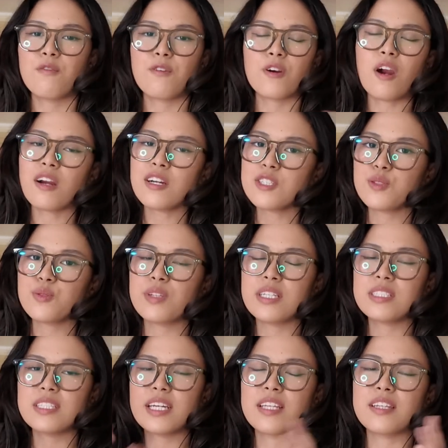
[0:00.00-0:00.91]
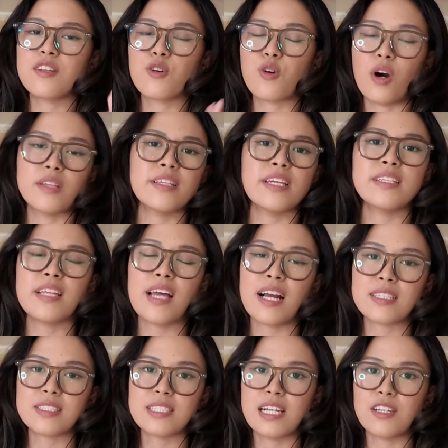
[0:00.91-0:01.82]
For our students in the Content
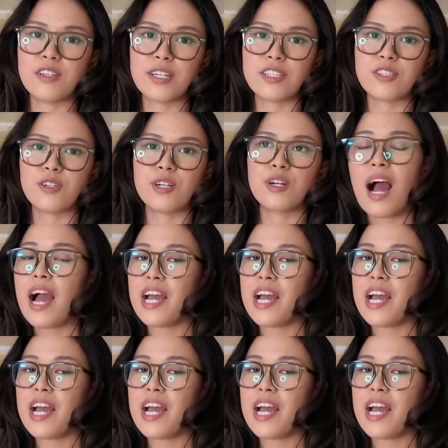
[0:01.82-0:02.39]
Accelerator,